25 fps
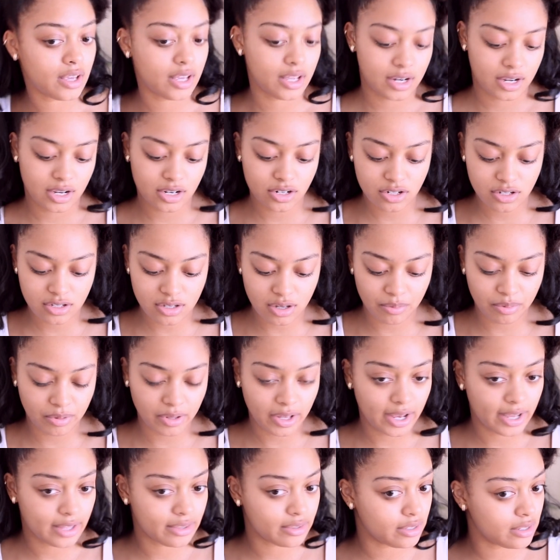And I just
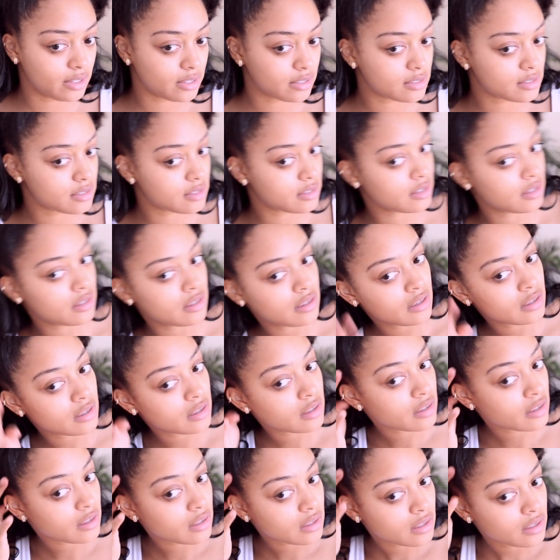apply this
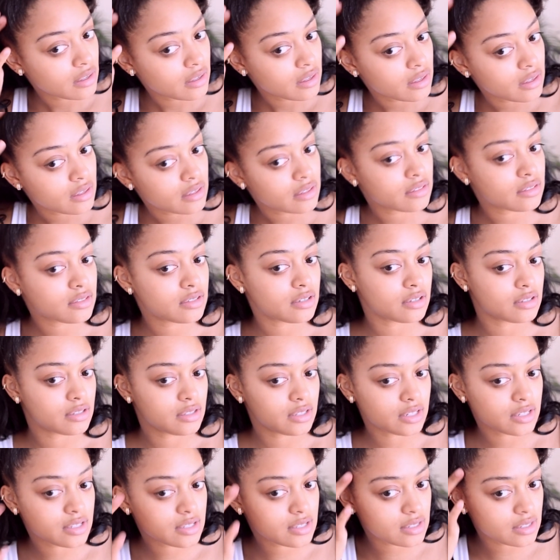
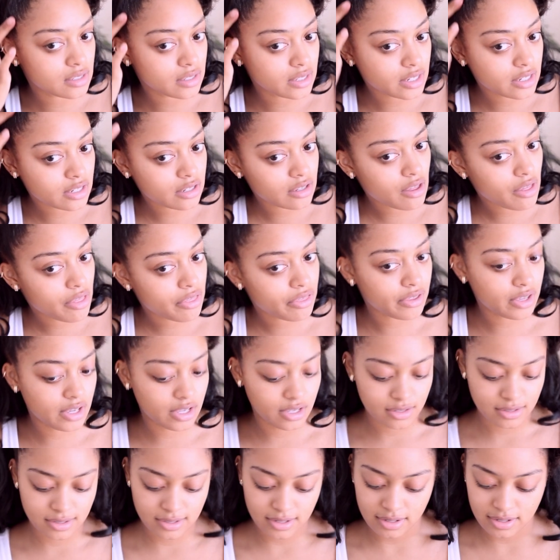to slick
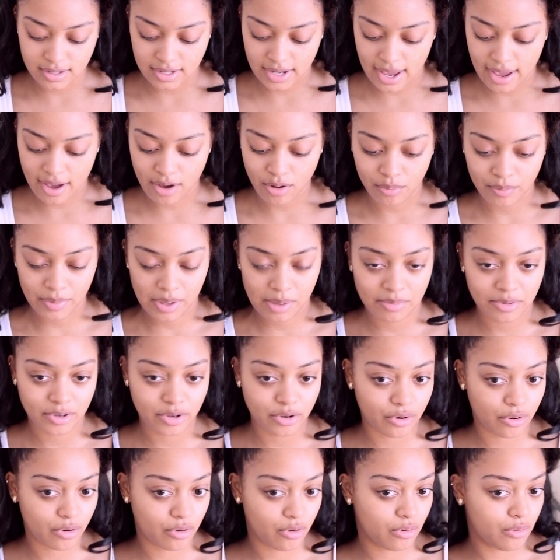things down, baby
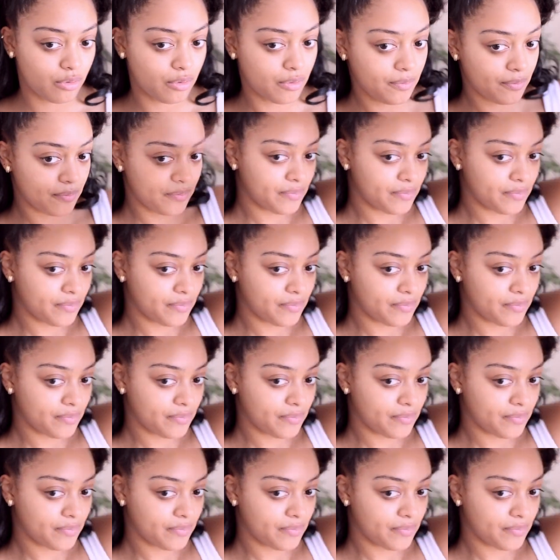girl.